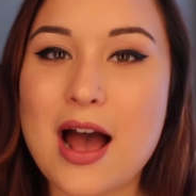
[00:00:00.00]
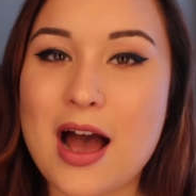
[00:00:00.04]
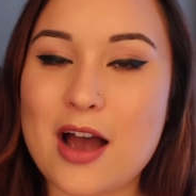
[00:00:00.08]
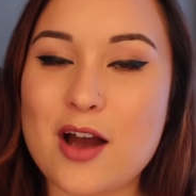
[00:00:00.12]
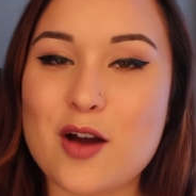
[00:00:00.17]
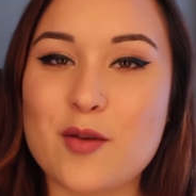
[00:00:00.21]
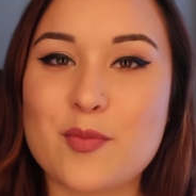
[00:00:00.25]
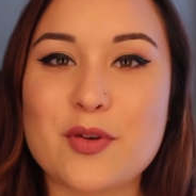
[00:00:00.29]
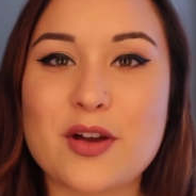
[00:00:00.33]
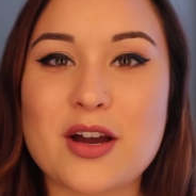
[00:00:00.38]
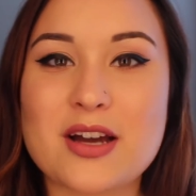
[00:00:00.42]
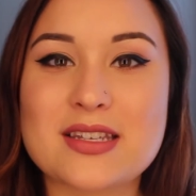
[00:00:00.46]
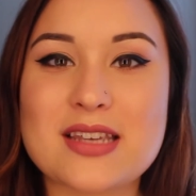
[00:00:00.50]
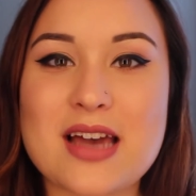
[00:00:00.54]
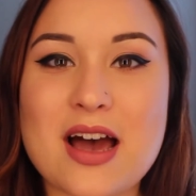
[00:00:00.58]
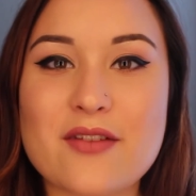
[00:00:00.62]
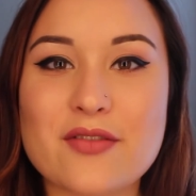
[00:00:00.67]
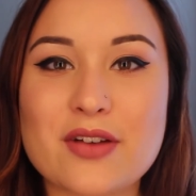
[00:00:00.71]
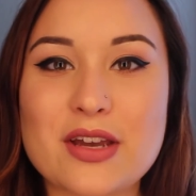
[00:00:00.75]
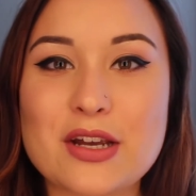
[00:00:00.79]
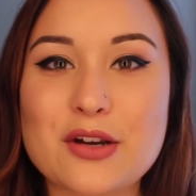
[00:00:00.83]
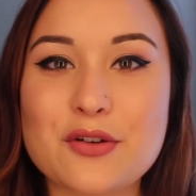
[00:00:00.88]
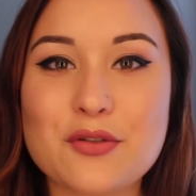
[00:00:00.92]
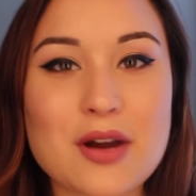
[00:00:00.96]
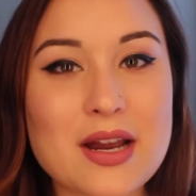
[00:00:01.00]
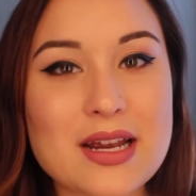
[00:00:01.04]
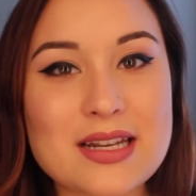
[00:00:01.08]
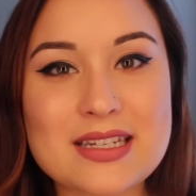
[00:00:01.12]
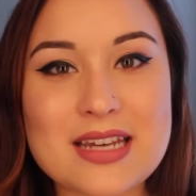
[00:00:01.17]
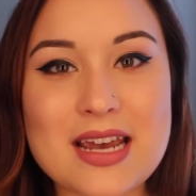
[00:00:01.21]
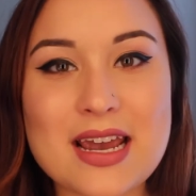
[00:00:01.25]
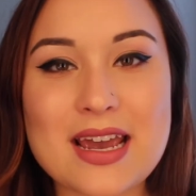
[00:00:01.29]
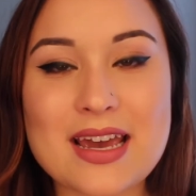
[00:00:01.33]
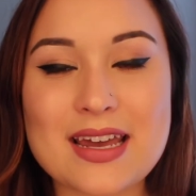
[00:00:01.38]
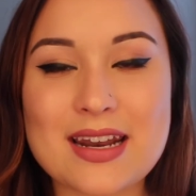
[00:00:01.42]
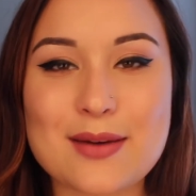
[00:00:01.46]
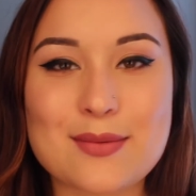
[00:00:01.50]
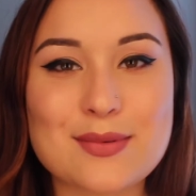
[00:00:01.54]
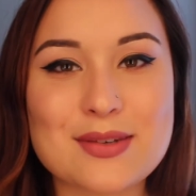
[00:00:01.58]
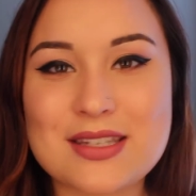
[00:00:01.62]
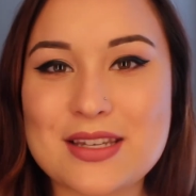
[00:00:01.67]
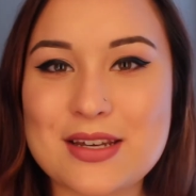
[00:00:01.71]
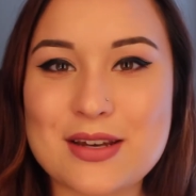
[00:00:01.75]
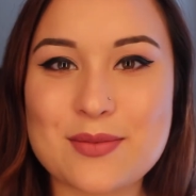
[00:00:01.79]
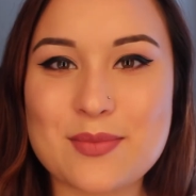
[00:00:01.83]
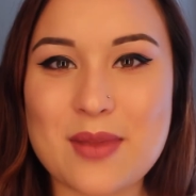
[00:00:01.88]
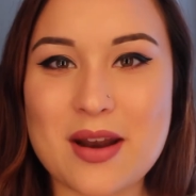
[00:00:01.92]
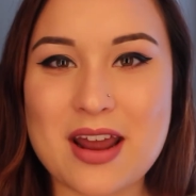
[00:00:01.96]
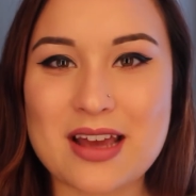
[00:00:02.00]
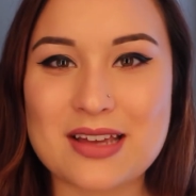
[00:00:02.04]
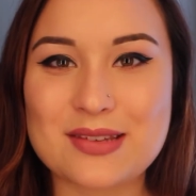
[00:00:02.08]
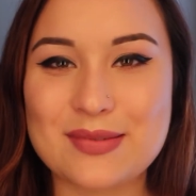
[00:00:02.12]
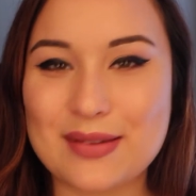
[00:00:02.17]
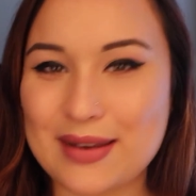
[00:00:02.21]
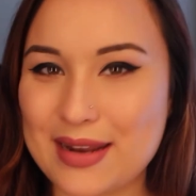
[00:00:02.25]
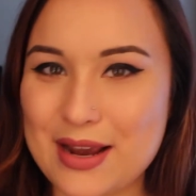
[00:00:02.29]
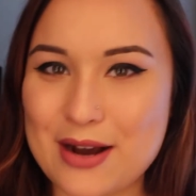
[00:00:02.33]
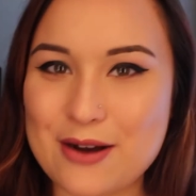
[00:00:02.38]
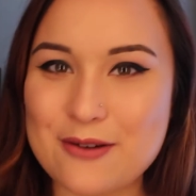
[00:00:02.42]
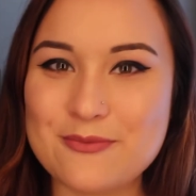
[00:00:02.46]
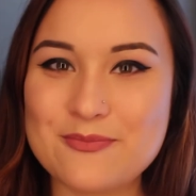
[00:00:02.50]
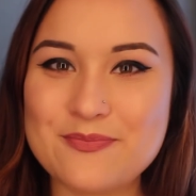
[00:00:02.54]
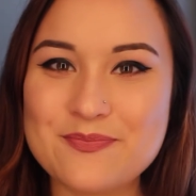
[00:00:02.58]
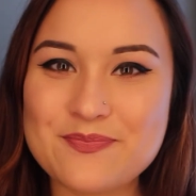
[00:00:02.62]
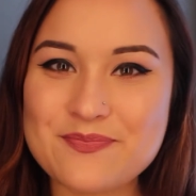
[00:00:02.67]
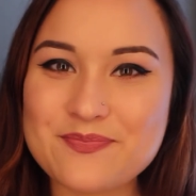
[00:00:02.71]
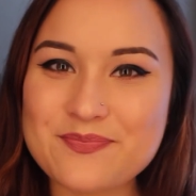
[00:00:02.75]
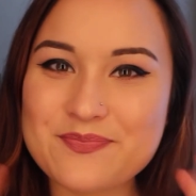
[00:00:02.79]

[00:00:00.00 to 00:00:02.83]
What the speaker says: I hope you guys have a great day and I will see you in my next video.